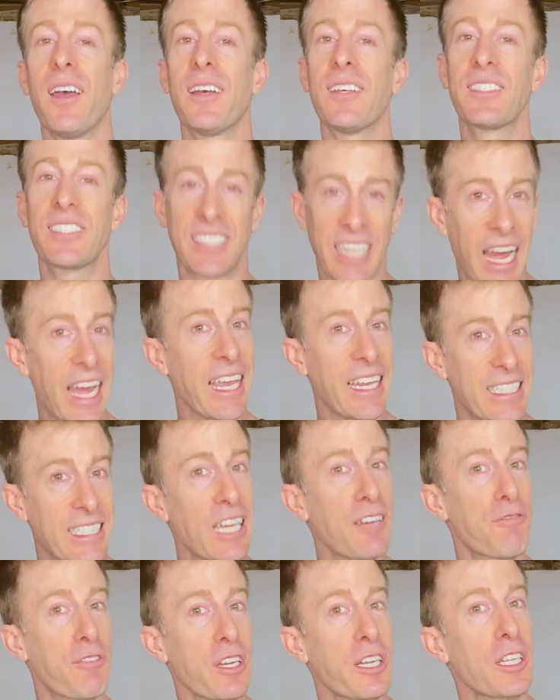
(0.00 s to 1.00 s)

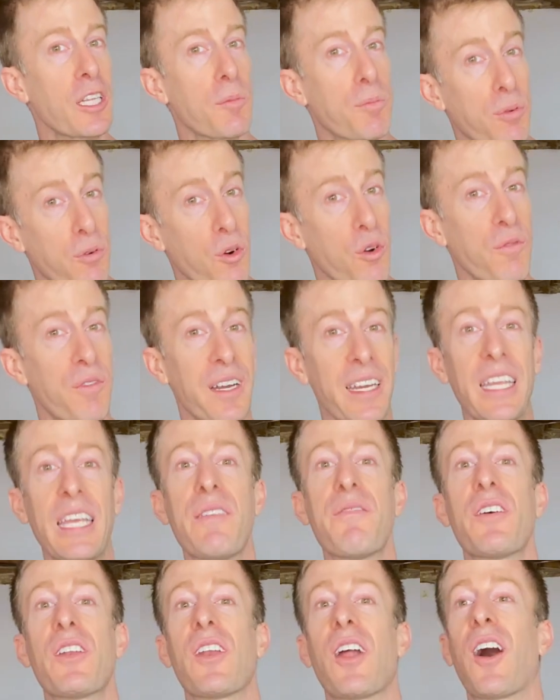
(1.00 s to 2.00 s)
scientifically proven.
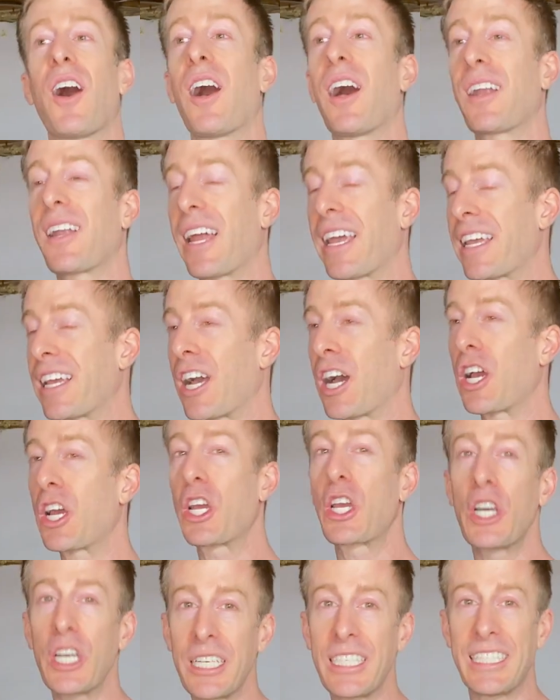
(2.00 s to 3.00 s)
Even on like a
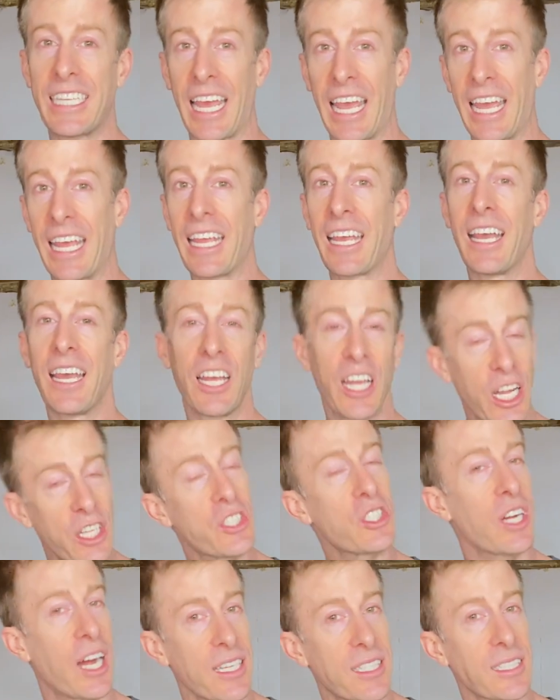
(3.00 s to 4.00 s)
good day,
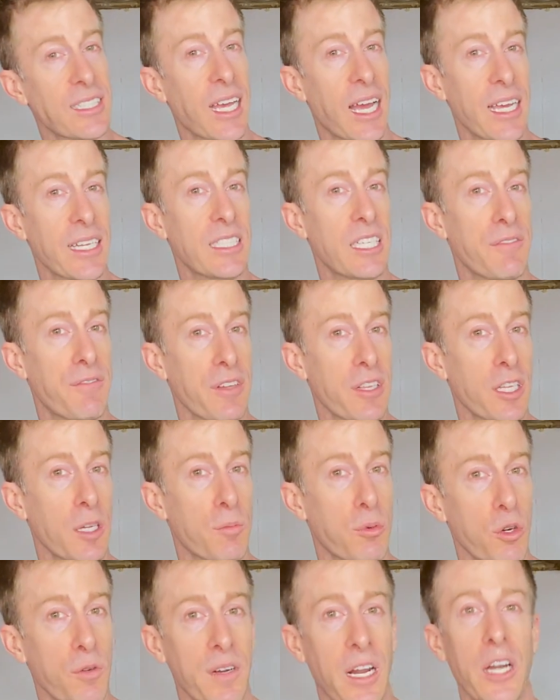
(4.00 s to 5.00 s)
it's not scientifically
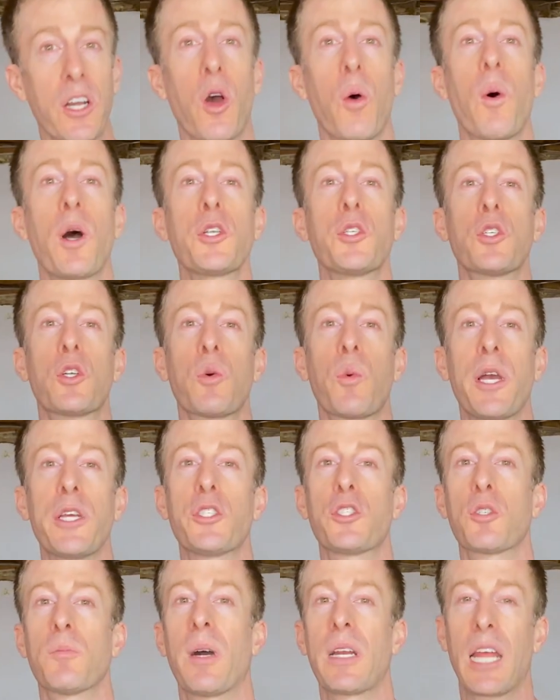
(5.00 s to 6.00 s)
proven. I don't want you to
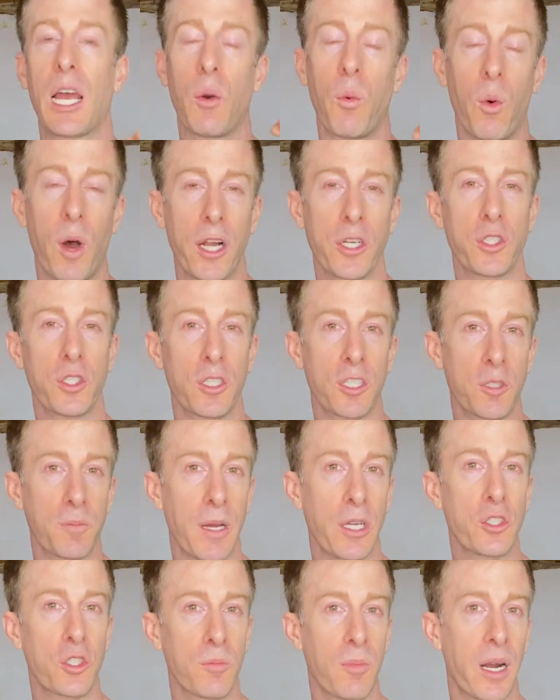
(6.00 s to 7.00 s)
waste your money. I want you to
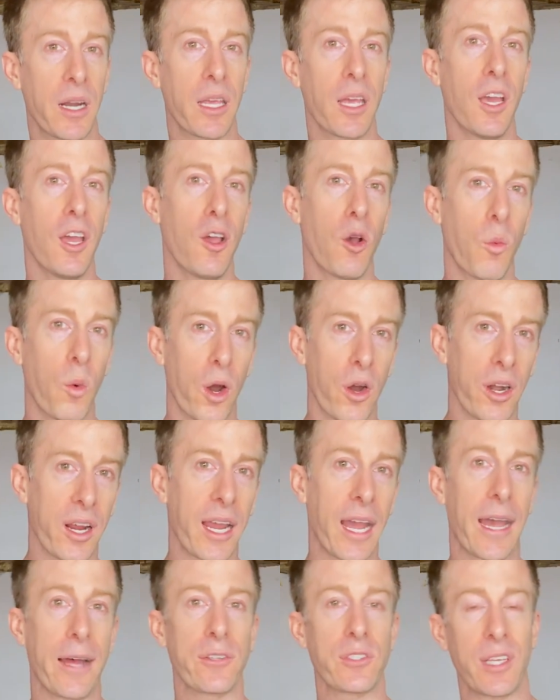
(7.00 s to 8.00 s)
spend your money where it
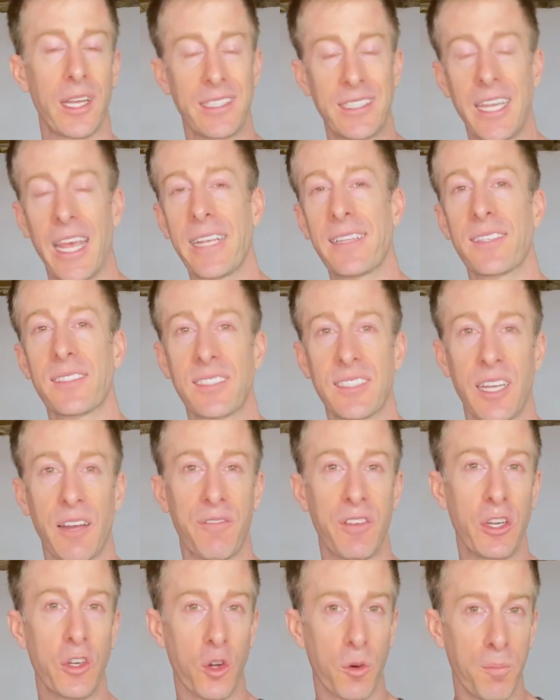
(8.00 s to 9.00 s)
counts and take the stuff
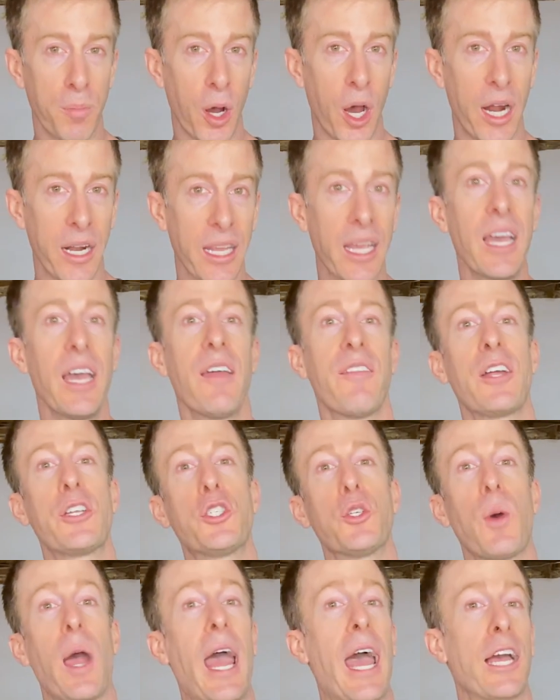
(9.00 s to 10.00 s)
in your body that
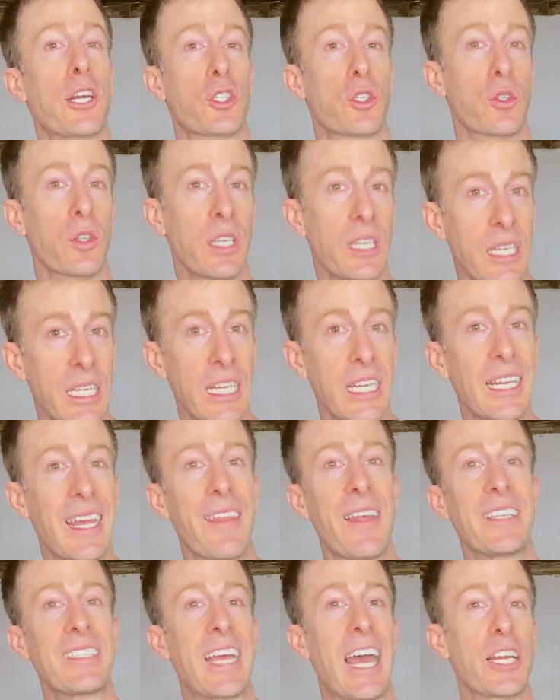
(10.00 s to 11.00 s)
you actually need and
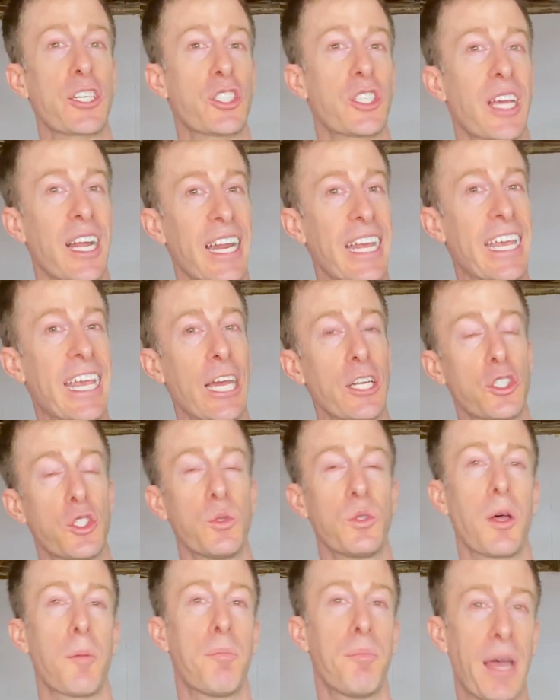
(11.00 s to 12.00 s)
that's actually going to get you
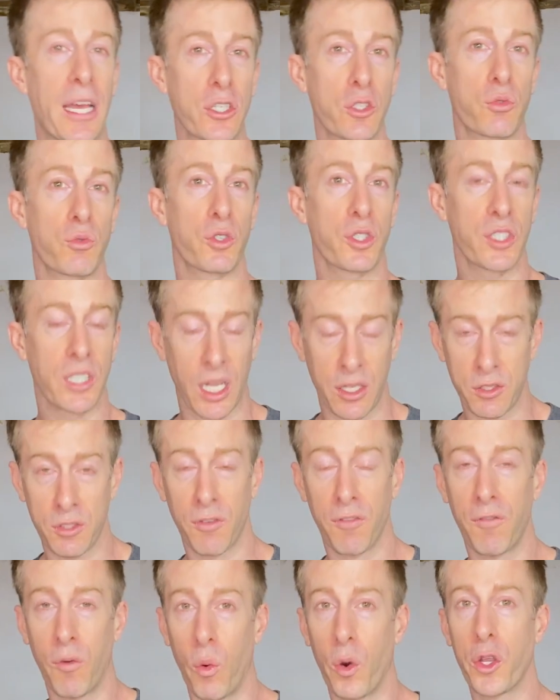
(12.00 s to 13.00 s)
the best results
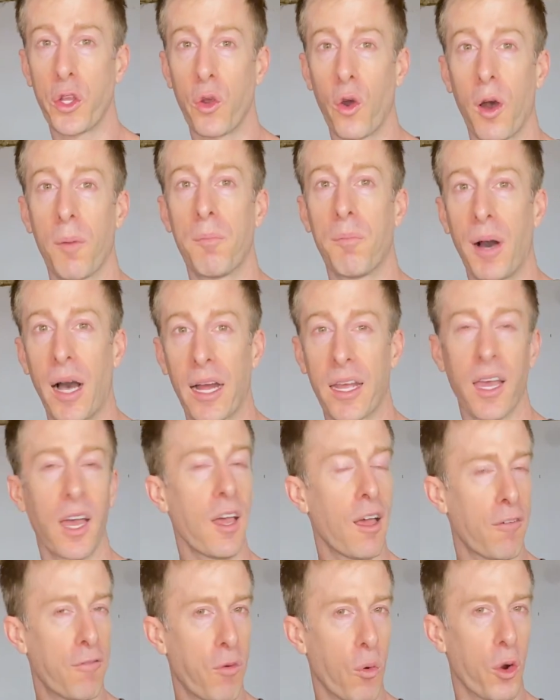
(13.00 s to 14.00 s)
for your buck,
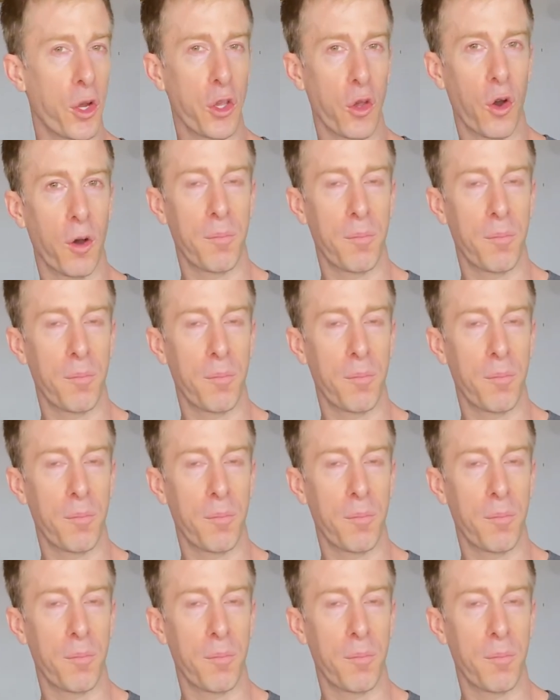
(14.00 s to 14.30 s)
for your